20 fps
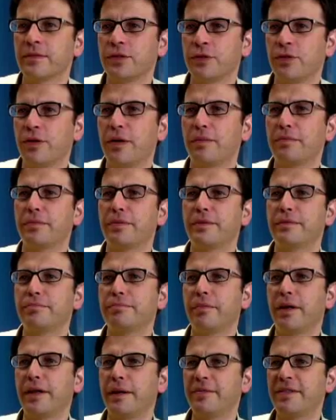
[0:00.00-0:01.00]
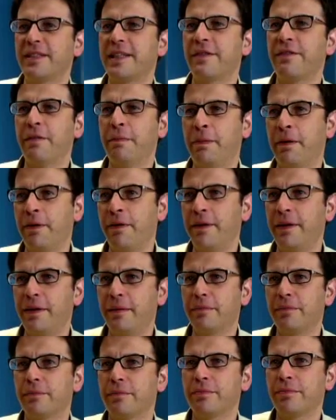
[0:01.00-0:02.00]
Sure. My name is Geva Perry.
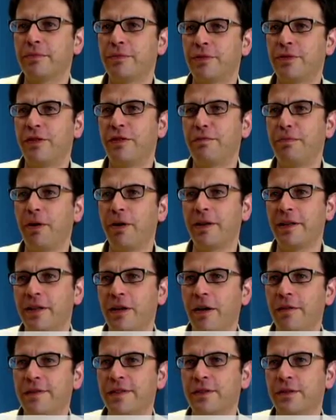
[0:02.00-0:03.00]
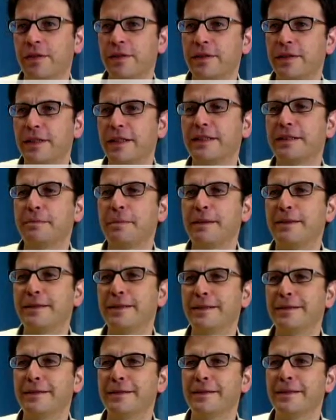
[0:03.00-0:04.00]
I'm Chief Marketing Officer at
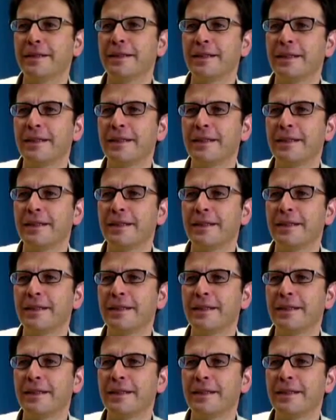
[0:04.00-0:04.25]
GigaSpaces.